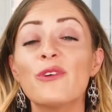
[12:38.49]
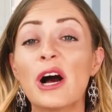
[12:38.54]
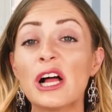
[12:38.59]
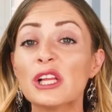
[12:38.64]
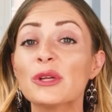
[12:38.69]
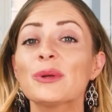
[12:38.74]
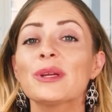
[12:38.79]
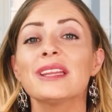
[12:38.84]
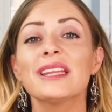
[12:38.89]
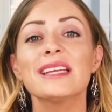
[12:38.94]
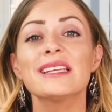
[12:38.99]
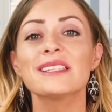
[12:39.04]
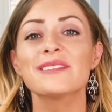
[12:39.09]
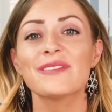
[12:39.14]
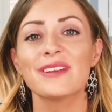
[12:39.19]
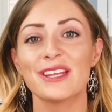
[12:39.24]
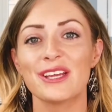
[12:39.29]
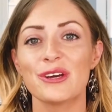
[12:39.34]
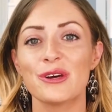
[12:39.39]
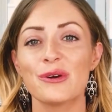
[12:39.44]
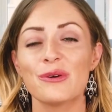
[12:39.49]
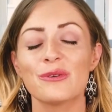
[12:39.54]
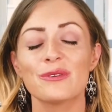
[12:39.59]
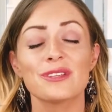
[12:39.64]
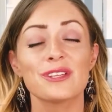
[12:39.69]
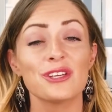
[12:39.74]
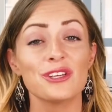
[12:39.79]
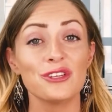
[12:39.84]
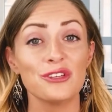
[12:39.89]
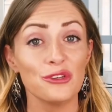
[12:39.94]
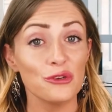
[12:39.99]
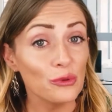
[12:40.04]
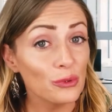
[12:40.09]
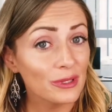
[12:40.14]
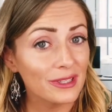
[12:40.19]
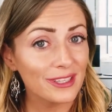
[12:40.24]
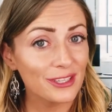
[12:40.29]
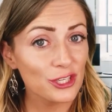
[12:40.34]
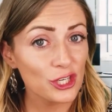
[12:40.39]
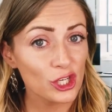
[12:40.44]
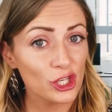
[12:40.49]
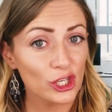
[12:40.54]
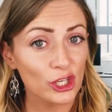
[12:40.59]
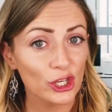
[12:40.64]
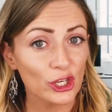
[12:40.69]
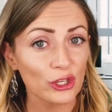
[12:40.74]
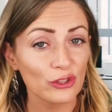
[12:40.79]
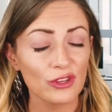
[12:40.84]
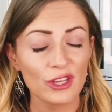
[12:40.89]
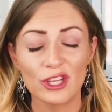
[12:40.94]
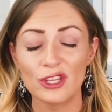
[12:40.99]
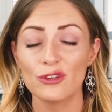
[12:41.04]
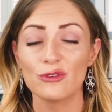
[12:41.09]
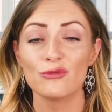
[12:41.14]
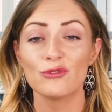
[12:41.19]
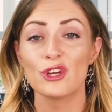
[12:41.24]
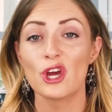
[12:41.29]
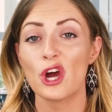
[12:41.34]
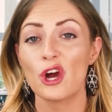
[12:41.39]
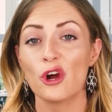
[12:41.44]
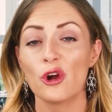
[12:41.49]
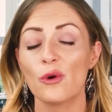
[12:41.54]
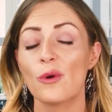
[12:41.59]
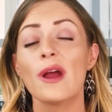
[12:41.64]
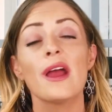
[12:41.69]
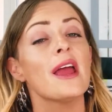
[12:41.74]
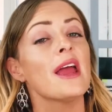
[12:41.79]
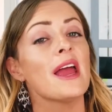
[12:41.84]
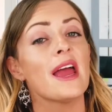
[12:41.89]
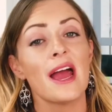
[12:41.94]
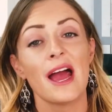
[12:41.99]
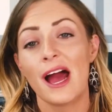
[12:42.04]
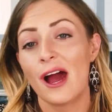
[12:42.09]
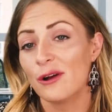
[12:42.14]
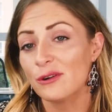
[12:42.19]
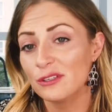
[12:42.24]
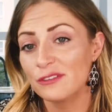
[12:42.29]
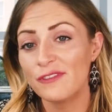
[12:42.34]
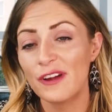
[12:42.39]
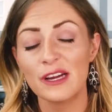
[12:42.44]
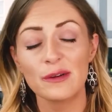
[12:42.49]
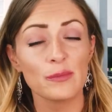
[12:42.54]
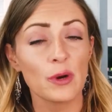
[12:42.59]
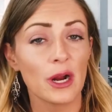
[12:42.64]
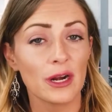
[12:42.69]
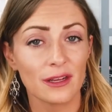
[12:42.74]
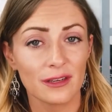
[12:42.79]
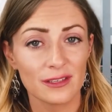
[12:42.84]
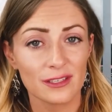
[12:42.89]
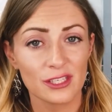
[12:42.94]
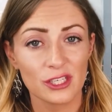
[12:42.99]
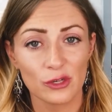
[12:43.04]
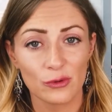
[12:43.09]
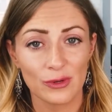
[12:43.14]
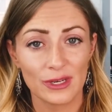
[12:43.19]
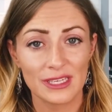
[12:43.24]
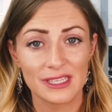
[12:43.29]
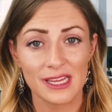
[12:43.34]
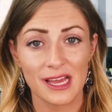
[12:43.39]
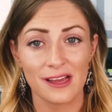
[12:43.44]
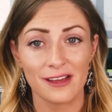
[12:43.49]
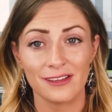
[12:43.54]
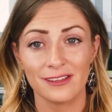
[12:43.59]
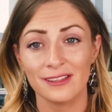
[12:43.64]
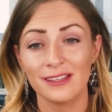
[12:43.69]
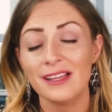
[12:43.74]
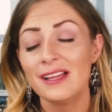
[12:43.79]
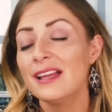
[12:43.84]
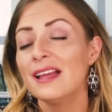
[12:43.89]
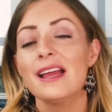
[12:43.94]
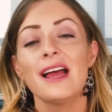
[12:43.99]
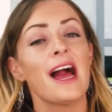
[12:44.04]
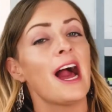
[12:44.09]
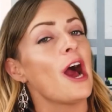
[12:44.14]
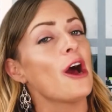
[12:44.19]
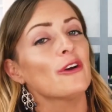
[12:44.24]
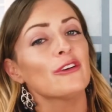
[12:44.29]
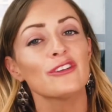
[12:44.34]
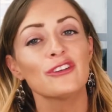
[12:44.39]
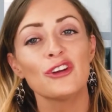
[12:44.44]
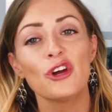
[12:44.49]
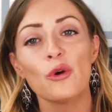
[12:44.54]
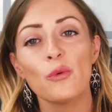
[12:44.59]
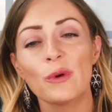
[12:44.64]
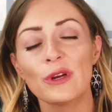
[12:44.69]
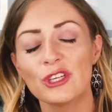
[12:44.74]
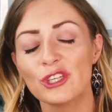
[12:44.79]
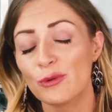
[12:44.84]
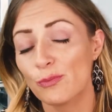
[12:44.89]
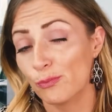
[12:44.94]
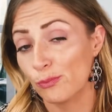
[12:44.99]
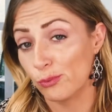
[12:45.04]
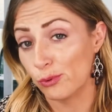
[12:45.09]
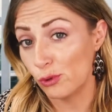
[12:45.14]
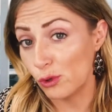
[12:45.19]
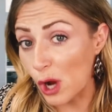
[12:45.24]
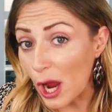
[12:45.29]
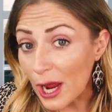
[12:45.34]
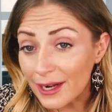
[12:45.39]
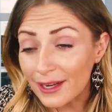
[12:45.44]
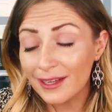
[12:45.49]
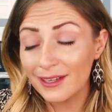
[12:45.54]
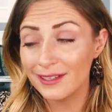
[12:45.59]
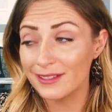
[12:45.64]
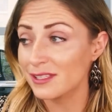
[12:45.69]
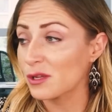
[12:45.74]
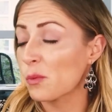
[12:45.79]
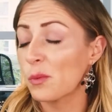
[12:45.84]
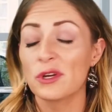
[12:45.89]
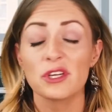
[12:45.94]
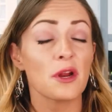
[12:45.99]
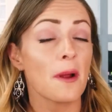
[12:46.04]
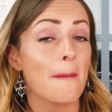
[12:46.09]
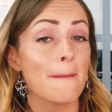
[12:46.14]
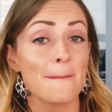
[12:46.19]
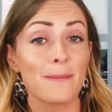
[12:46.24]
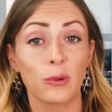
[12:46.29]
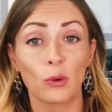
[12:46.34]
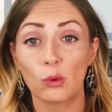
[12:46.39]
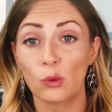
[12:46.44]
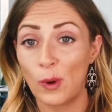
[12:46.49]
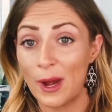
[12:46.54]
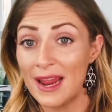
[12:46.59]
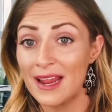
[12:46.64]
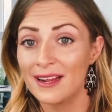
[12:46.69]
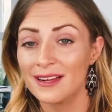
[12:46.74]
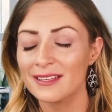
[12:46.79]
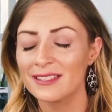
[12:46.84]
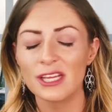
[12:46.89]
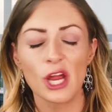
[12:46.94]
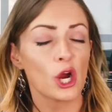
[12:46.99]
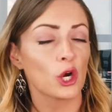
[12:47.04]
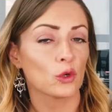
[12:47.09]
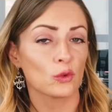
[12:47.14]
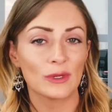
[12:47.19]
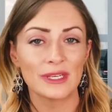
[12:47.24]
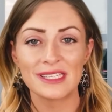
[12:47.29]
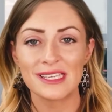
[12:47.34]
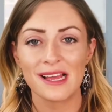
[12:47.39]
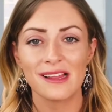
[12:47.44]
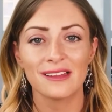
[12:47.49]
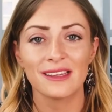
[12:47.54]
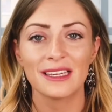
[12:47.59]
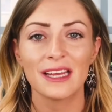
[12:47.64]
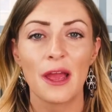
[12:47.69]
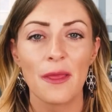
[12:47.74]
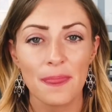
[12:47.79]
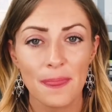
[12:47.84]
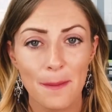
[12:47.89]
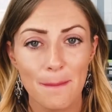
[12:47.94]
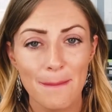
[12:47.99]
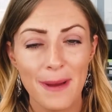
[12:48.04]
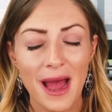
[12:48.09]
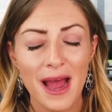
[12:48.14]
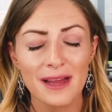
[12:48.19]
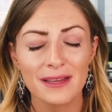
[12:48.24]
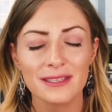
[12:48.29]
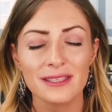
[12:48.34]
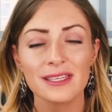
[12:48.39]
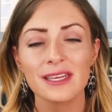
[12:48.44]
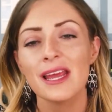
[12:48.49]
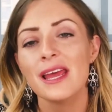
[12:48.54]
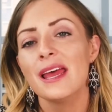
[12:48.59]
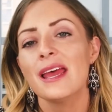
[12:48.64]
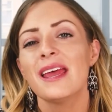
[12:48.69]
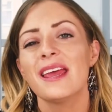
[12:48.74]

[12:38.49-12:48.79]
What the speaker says: following these videos, you will ensure that you know how to find products to resell, how to know which products, which brands are reselling the best,